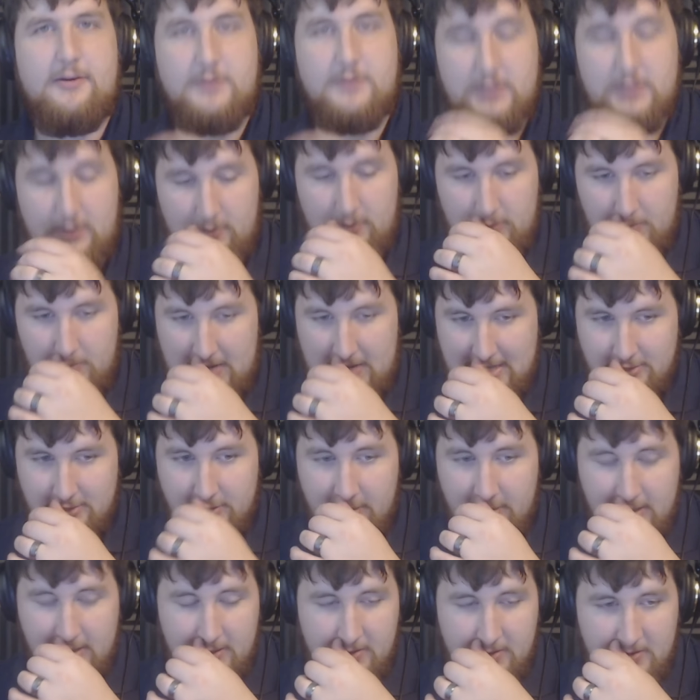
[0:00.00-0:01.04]
So the
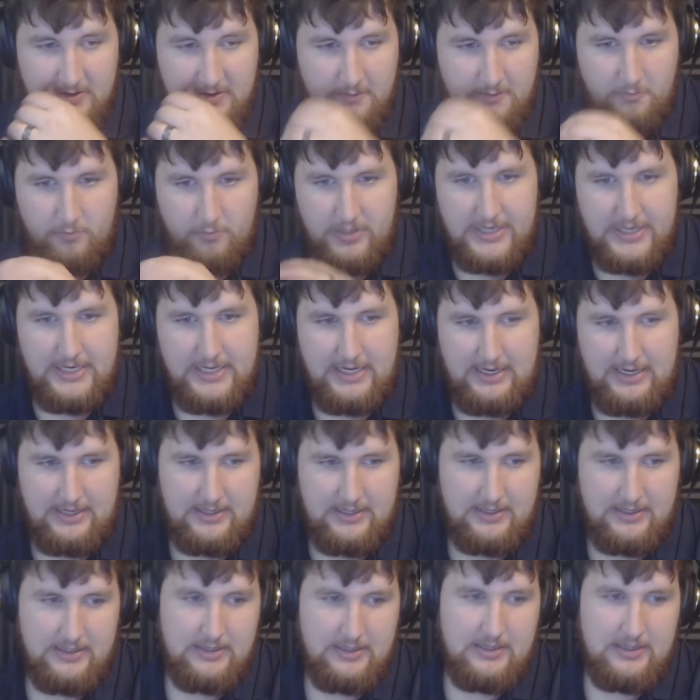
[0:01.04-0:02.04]
Patreon money